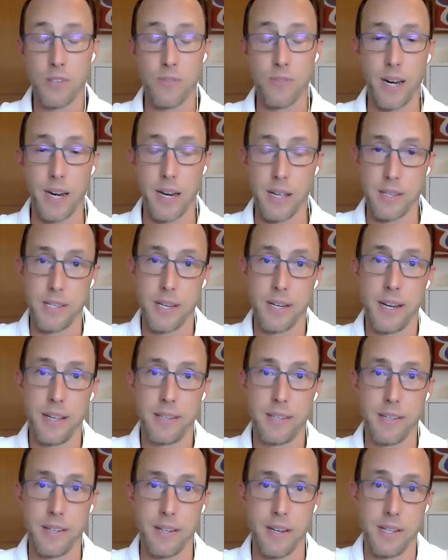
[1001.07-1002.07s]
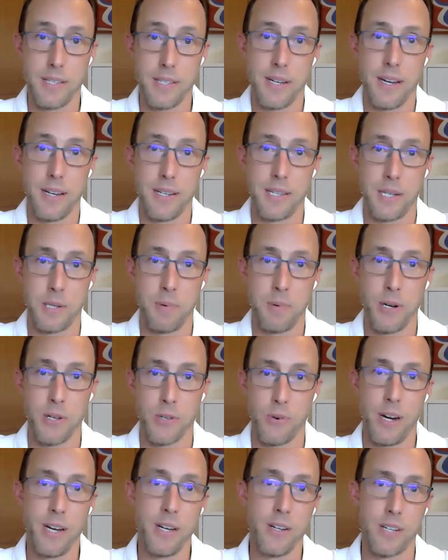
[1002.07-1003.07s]
it's fine. It's a nice
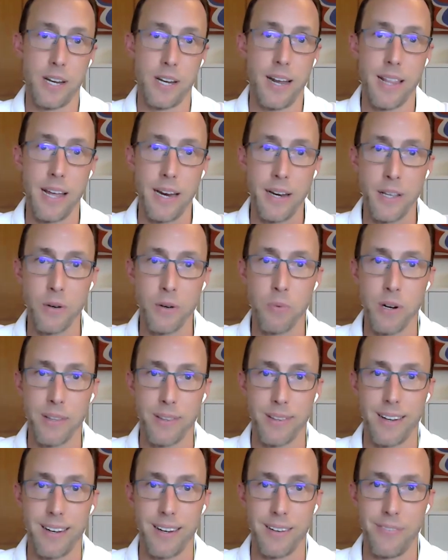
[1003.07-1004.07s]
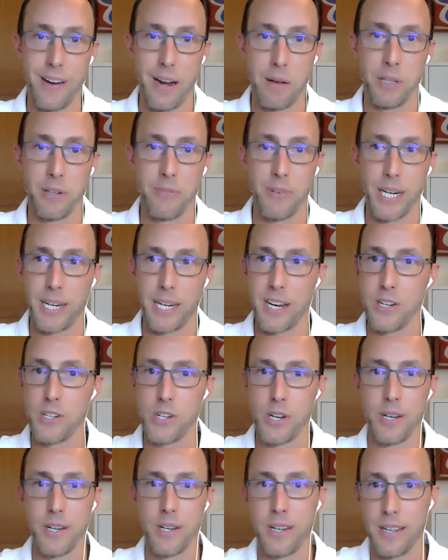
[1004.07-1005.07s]
experience, right? You tie that in with family
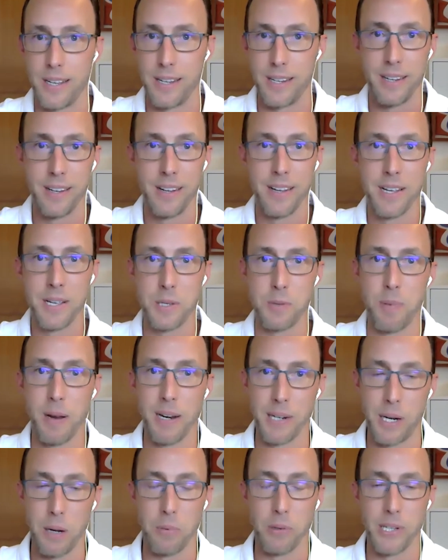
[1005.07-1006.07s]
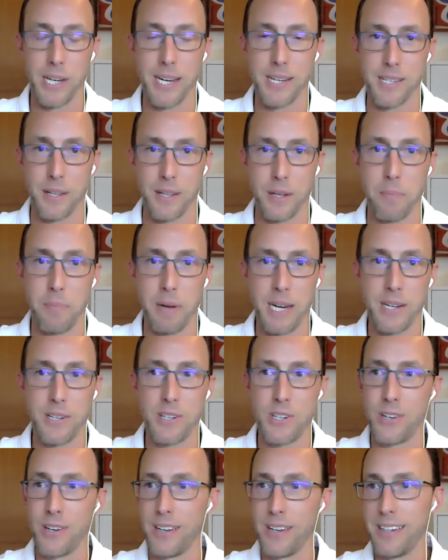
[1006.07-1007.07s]
vacation, spend a couple of days on the
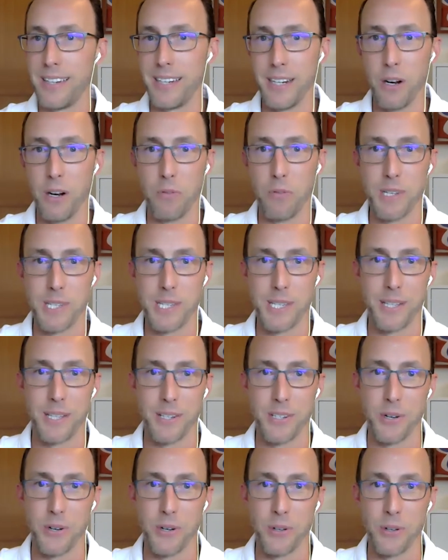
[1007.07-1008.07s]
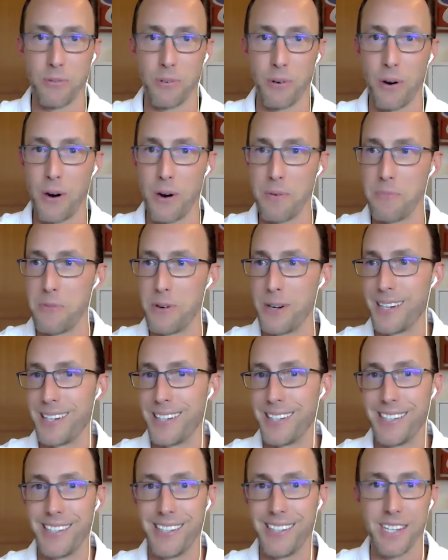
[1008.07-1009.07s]
beach, visit the turtle
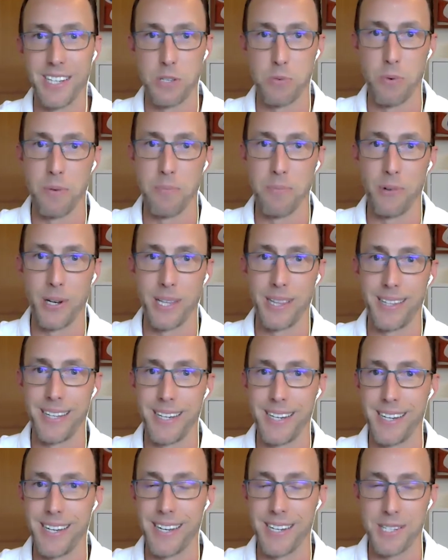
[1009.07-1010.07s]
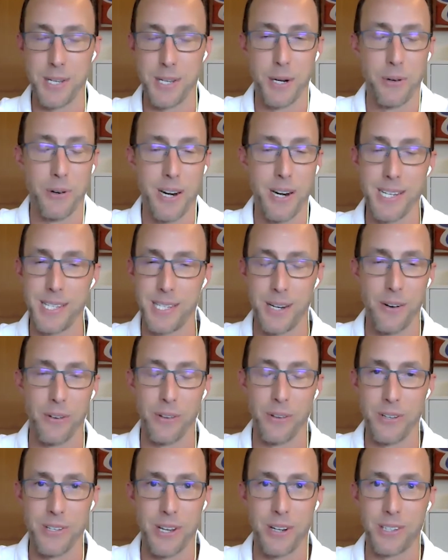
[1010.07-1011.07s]
farm, swim with the stingrays.
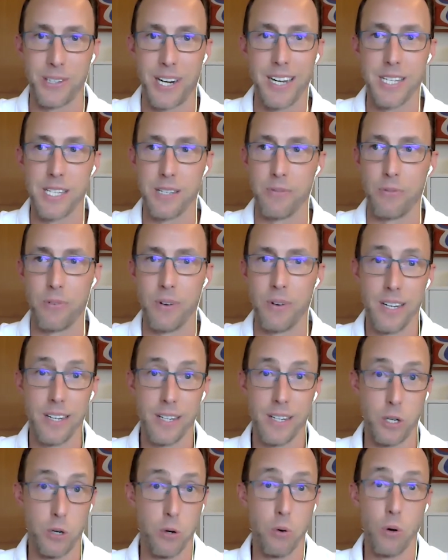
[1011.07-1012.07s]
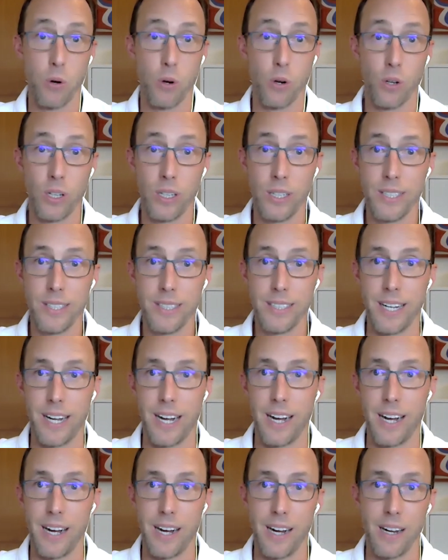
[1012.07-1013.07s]
There's all kinds of cool
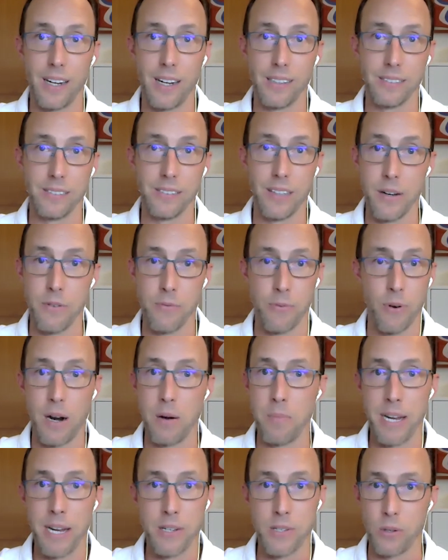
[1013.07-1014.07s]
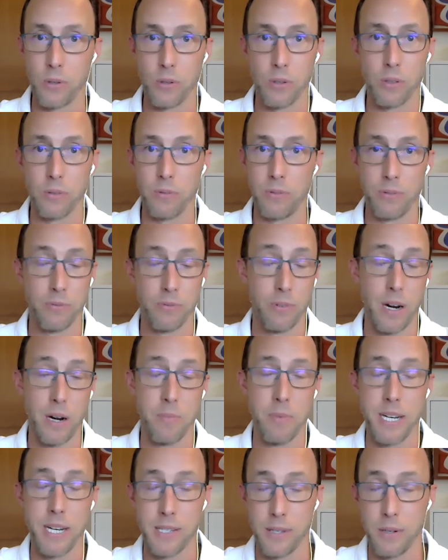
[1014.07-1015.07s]

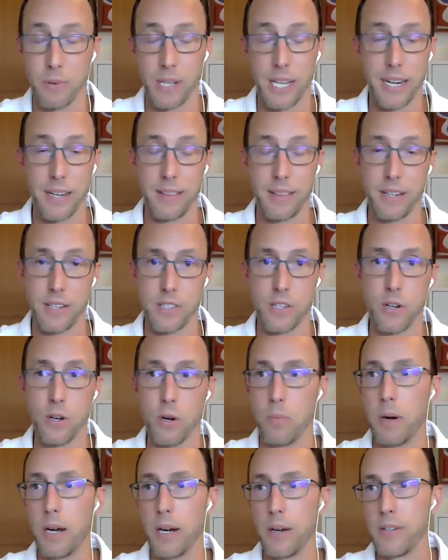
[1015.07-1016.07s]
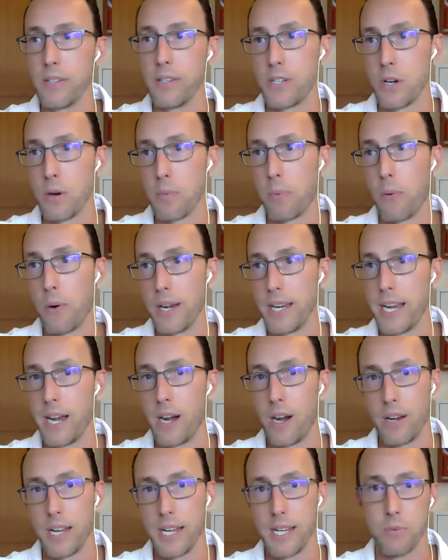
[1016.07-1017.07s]
environmentally related things to do. But to your point,
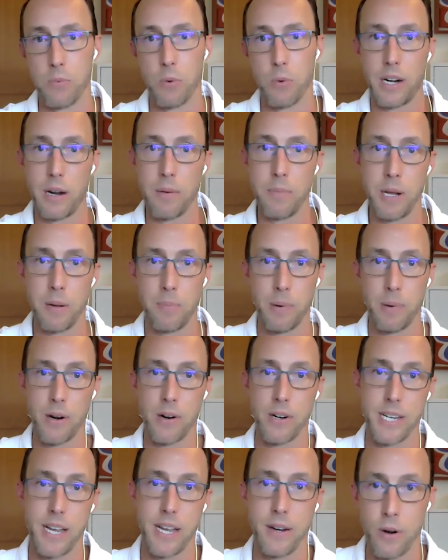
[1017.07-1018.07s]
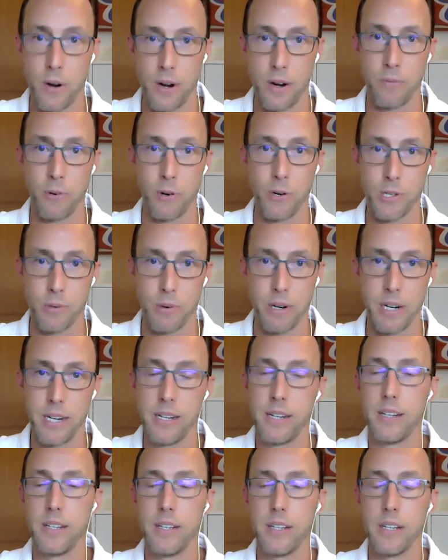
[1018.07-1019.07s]
yeah, we're coming up on our 10-year
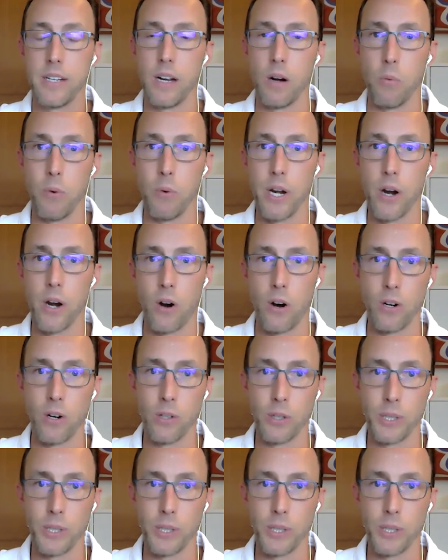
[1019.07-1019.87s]
anniversary. We are